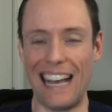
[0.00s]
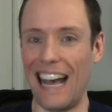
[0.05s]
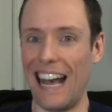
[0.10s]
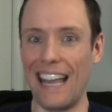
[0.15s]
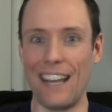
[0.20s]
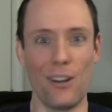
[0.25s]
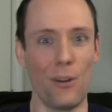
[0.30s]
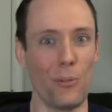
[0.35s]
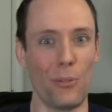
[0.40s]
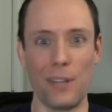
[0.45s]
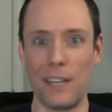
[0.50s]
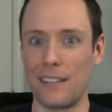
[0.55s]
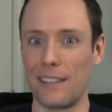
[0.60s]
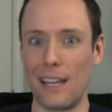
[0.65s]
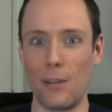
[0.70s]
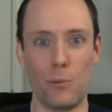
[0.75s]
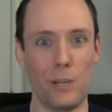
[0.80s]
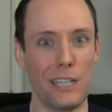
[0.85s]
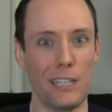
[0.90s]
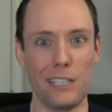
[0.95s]
I don't think
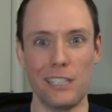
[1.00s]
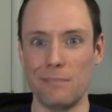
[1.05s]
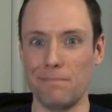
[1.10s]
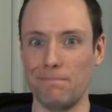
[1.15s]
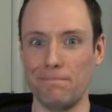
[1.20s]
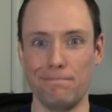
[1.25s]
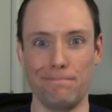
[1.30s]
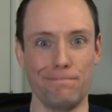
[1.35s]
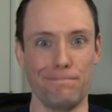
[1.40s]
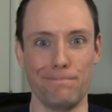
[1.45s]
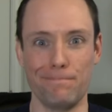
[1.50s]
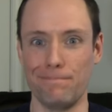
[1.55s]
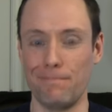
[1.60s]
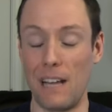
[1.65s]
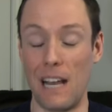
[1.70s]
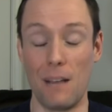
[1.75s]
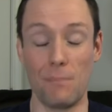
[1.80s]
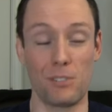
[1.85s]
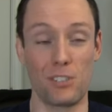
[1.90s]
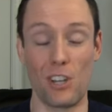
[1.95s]
they will.
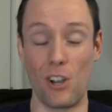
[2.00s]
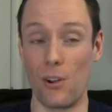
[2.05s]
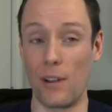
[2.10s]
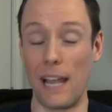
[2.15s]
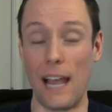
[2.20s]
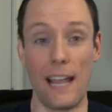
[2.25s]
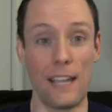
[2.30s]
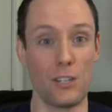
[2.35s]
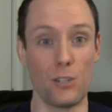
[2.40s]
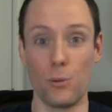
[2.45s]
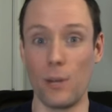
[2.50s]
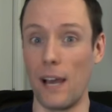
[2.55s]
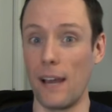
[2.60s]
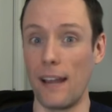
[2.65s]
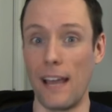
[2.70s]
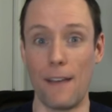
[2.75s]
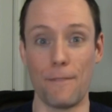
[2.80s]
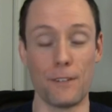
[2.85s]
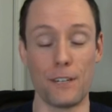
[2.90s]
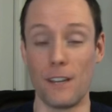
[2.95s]
I'm sorry, I do
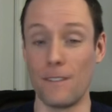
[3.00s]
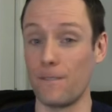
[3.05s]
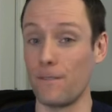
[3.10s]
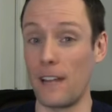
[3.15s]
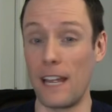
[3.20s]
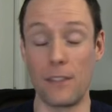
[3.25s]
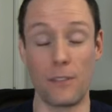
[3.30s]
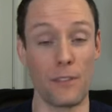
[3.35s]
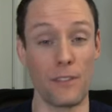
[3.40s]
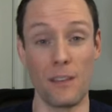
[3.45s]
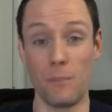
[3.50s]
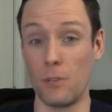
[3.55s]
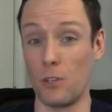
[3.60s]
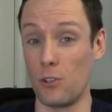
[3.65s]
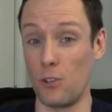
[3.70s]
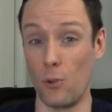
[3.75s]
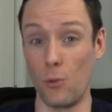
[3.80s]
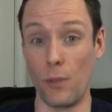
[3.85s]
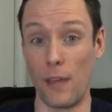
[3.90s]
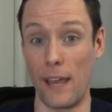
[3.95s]
not have enough faith in them to
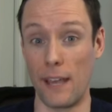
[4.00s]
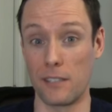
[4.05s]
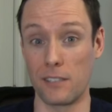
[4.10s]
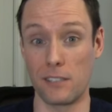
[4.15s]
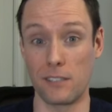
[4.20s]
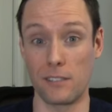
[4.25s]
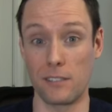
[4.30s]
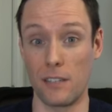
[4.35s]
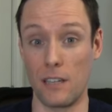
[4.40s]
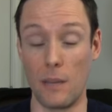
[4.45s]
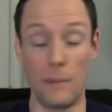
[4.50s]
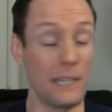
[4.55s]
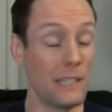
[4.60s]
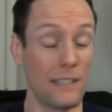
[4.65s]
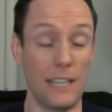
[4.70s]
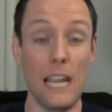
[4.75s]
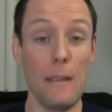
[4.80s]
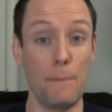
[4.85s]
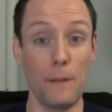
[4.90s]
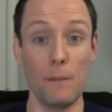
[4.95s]
do that. I mean,
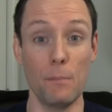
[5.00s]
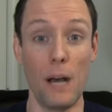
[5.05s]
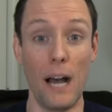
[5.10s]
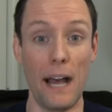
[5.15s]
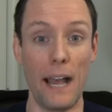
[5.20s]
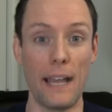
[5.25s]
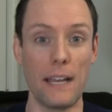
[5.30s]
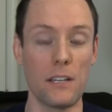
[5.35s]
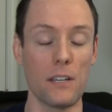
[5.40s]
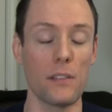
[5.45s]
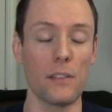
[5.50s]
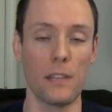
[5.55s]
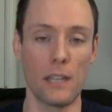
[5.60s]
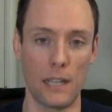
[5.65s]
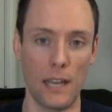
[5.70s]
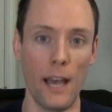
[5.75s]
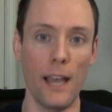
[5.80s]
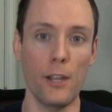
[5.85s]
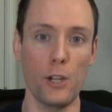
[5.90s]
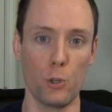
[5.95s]
keep in mind, the
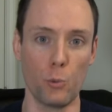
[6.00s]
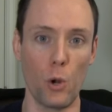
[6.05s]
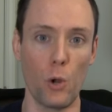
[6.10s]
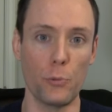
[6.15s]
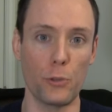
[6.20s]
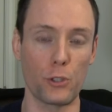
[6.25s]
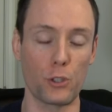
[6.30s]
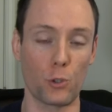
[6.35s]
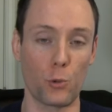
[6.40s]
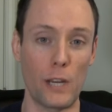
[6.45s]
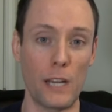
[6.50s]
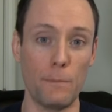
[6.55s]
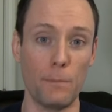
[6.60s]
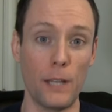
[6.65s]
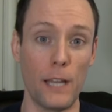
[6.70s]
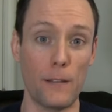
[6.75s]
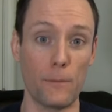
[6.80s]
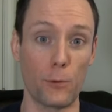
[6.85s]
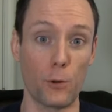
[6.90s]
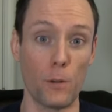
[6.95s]
guy who wrote the
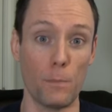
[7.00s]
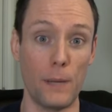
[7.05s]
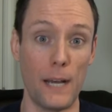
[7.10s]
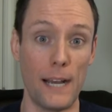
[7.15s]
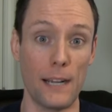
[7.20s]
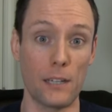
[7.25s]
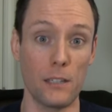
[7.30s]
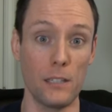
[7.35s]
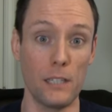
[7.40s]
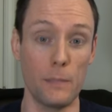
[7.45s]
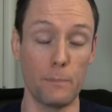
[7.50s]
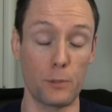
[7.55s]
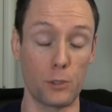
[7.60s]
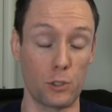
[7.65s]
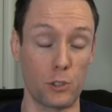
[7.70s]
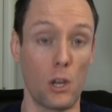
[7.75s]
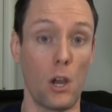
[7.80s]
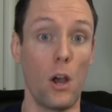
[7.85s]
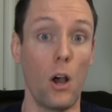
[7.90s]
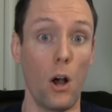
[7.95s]
screenplay for
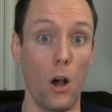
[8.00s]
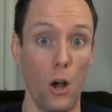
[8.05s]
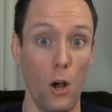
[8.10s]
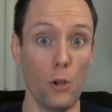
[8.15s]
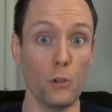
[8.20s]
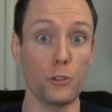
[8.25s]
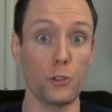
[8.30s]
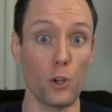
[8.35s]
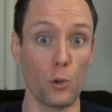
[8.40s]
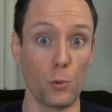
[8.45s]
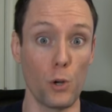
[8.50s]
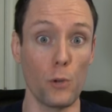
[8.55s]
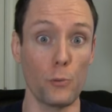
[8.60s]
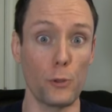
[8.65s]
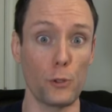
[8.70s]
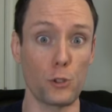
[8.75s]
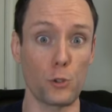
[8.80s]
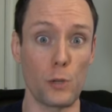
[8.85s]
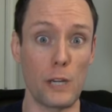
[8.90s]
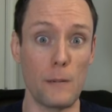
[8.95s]
Apocalypse also
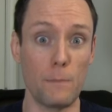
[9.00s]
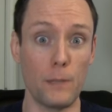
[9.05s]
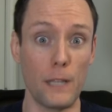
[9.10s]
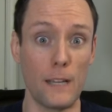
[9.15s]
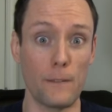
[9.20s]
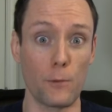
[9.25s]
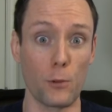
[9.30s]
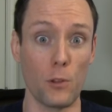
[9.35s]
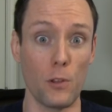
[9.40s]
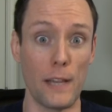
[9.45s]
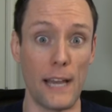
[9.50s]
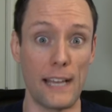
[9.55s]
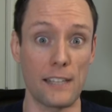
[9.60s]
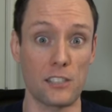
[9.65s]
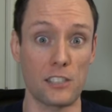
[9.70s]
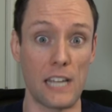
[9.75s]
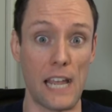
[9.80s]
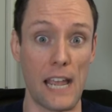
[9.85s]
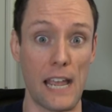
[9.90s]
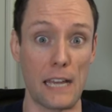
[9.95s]
wrote the screenplay for The
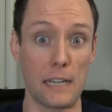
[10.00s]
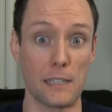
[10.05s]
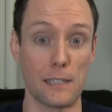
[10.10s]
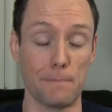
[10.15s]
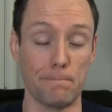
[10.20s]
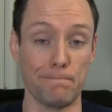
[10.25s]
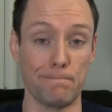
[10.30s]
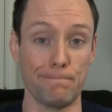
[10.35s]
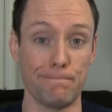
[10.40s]
Last Stand.